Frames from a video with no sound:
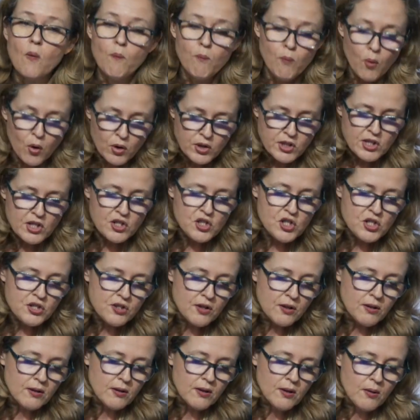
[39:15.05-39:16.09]
more
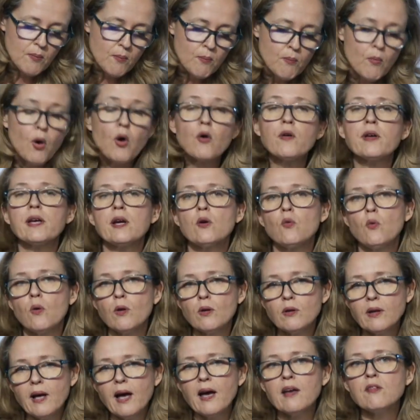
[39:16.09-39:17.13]
digital, more
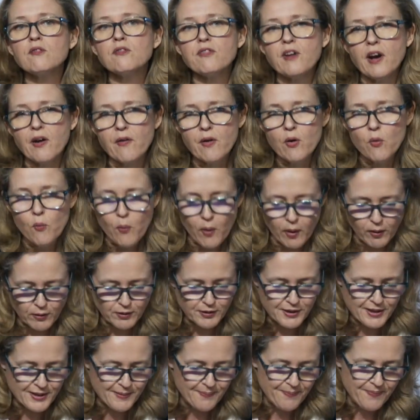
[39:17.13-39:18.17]
equal and fairer
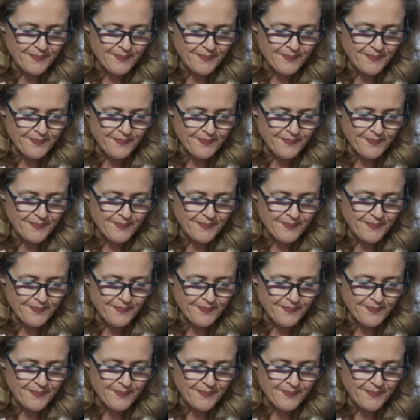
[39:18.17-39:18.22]
world.